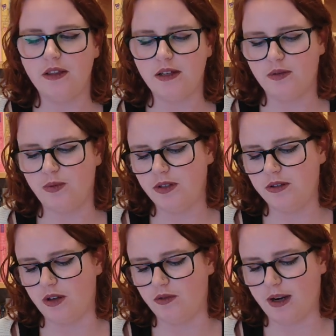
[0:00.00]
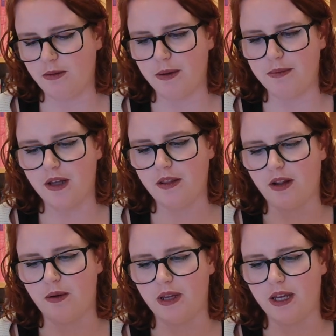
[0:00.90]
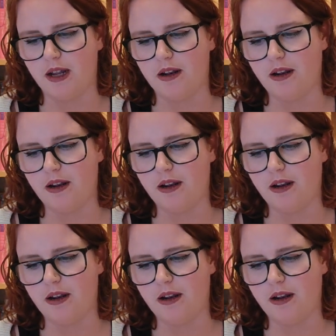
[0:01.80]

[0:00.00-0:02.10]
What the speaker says: this was around my birthday weekend.